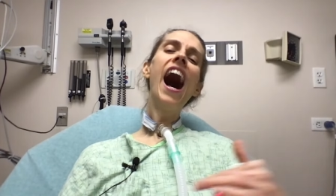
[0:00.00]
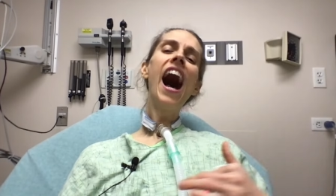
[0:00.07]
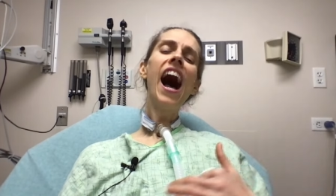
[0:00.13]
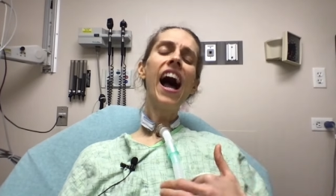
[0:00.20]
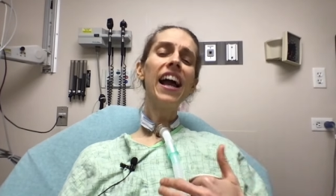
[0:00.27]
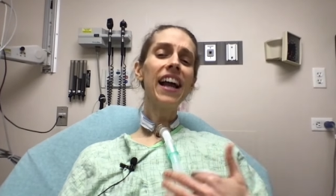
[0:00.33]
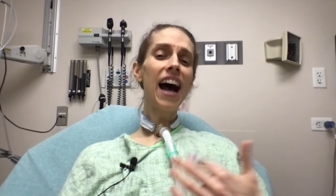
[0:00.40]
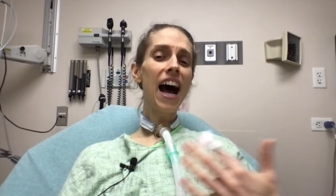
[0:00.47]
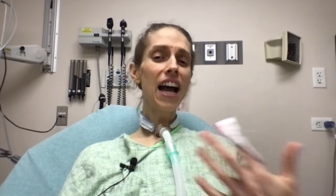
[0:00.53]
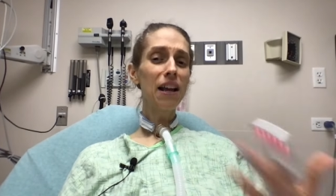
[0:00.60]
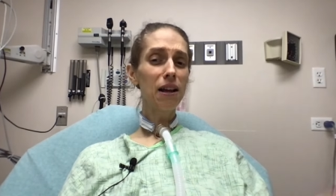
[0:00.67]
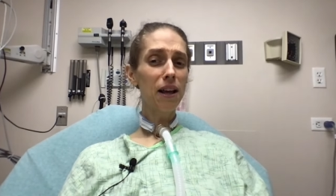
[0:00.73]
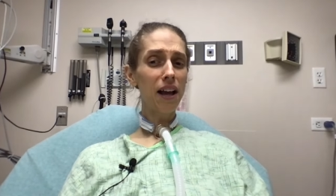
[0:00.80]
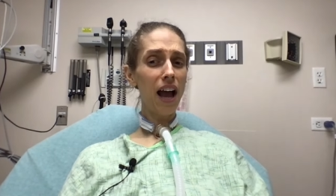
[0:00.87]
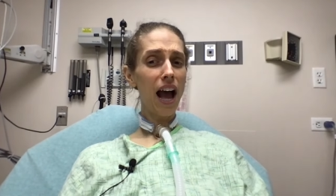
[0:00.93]
I
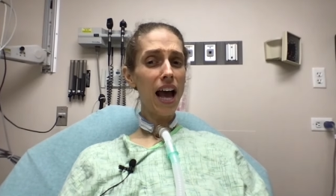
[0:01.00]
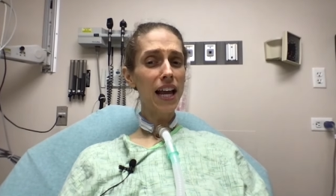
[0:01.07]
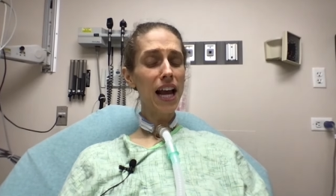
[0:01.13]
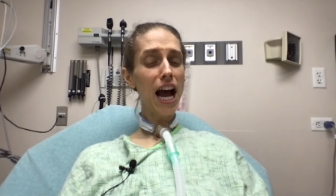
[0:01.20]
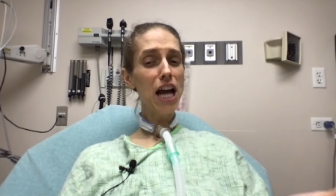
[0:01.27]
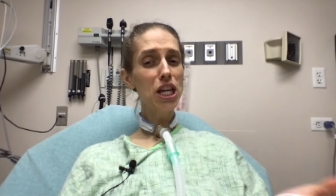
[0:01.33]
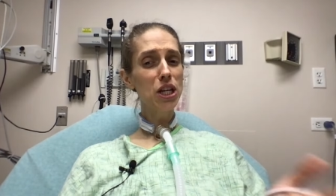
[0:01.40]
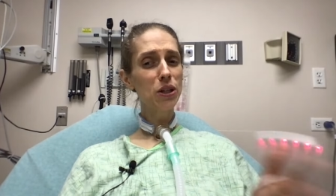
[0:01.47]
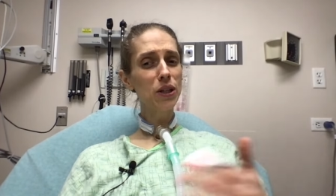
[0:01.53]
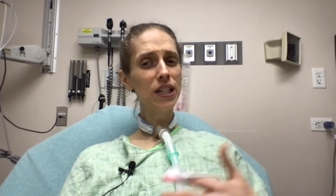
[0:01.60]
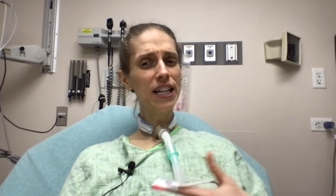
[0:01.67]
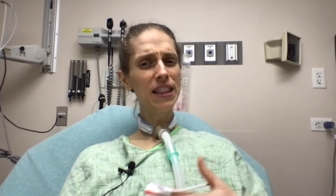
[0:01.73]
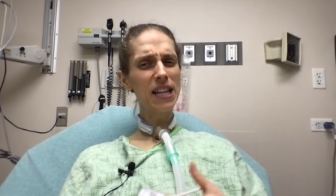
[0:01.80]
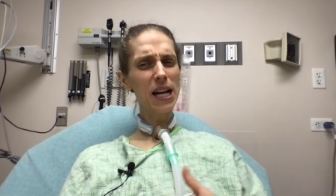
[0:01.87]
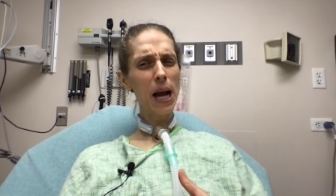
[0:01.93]
got I got urine
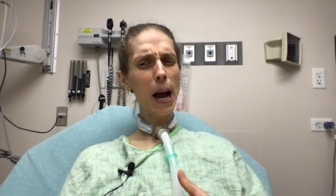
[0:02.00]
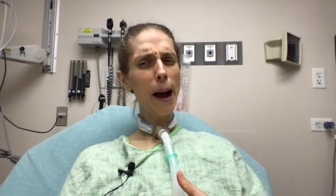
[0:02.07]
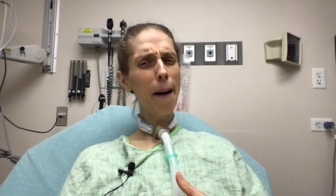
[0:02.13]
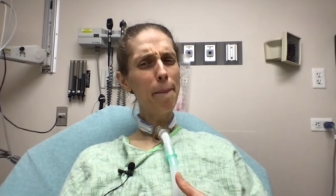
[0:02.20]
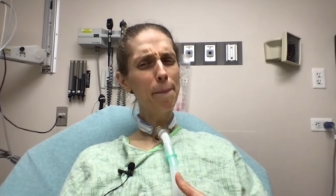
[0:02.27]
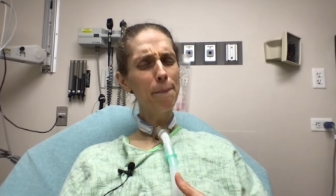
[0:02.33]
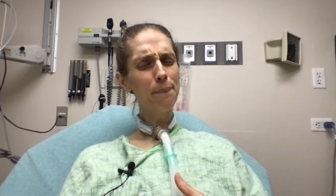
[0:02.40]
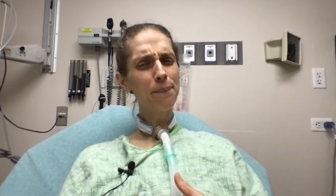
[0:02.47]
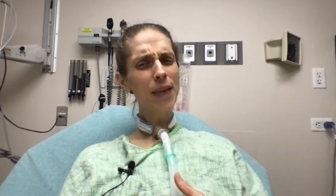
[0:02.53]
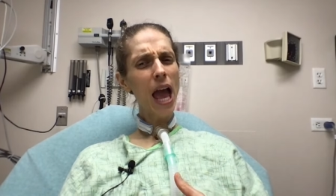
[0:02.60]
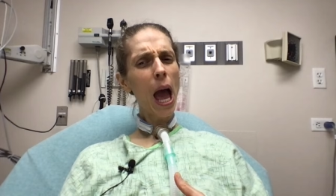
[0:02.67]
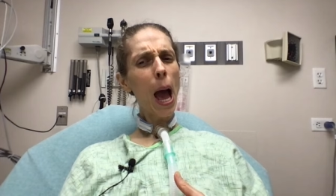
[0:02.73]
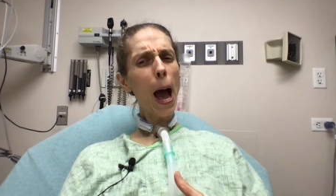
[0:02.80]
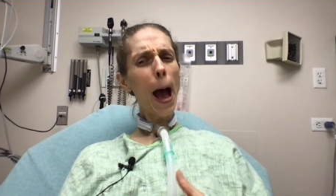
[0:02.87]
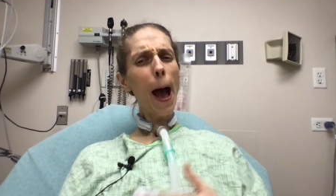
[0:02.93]
in the cup.
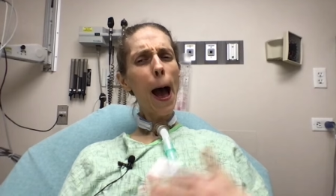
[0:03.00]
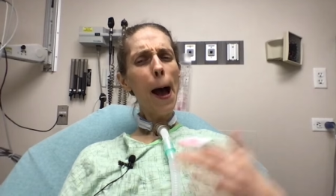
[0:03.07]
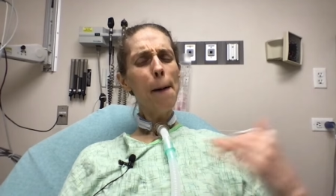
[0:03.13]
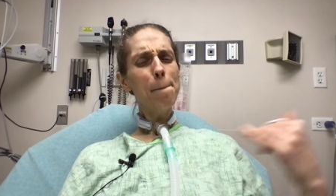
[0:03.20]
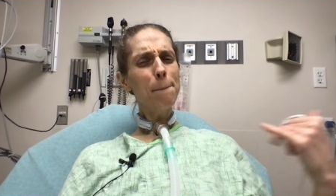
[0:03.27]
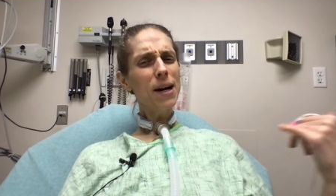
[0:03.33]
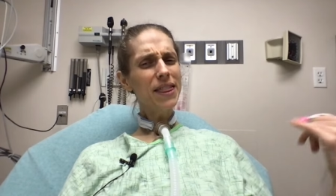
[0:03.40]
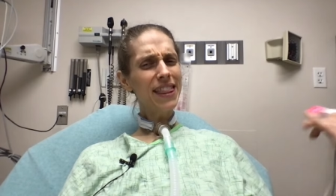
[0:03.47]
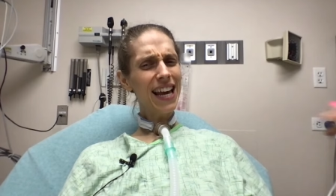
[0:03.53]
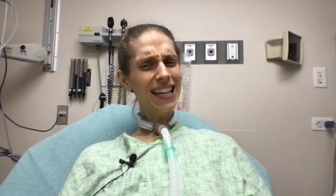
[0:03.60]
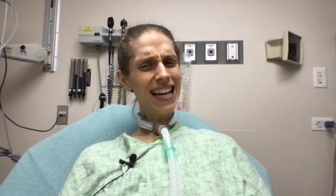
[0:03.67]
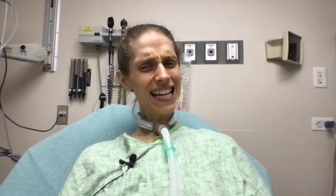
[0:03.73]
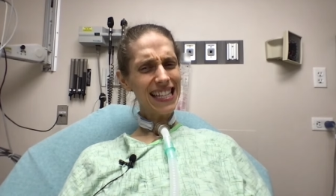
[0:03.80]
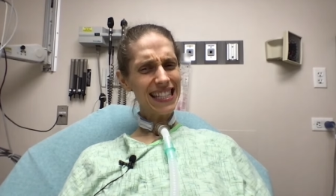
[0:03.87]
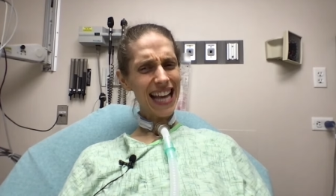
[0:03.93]
But then
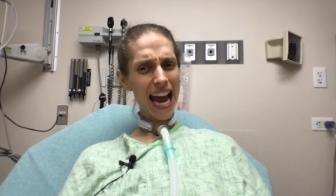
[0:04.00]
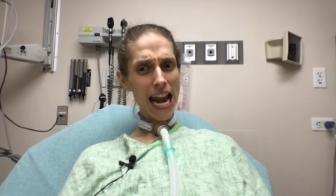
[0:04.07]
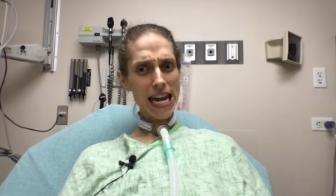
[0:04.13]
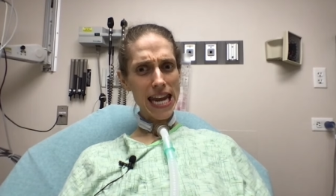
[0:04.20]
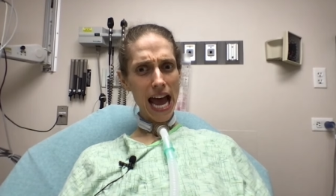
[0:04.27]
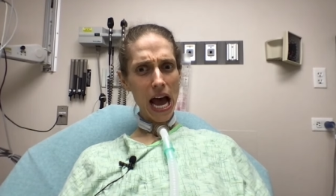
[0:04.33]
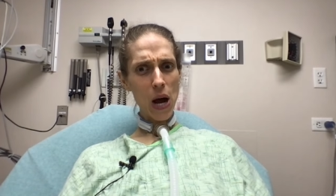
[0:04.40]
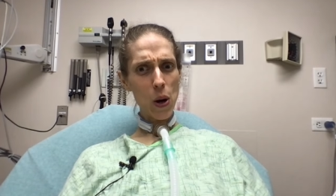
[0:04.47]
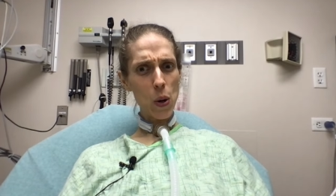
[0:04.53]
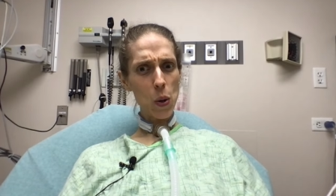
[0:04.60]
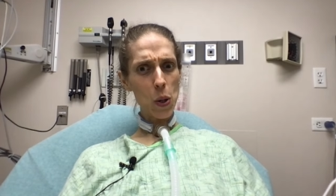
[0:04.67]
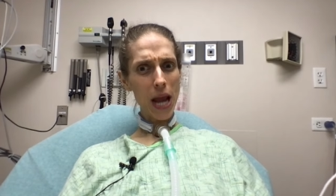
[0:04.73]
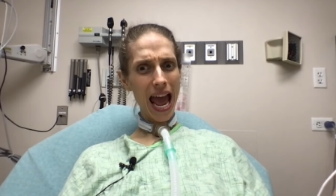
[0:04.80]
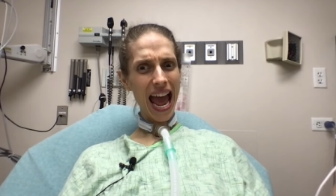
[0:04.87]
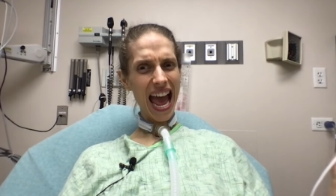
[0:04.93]
I sat
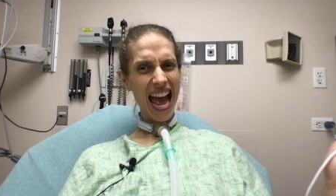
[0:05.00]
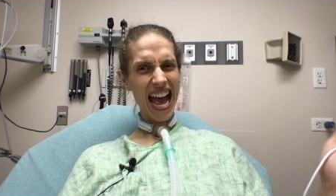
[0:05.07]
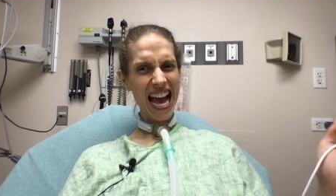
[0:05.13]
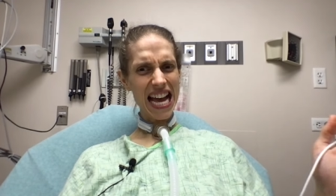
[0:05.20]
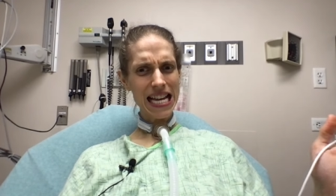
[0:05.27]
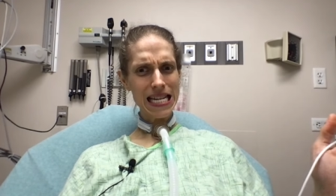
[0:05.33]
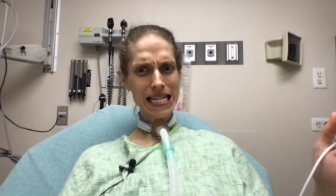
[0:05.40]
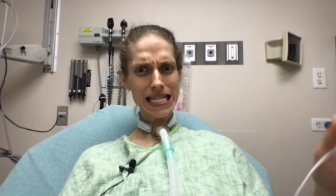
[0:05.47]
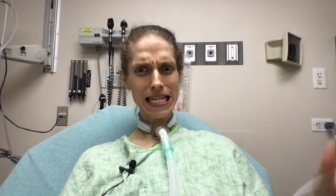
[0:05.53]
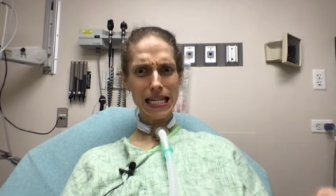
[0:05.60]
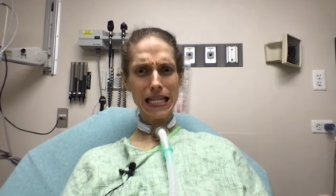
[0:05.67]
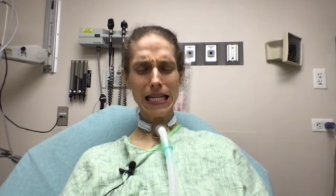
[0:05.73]
down and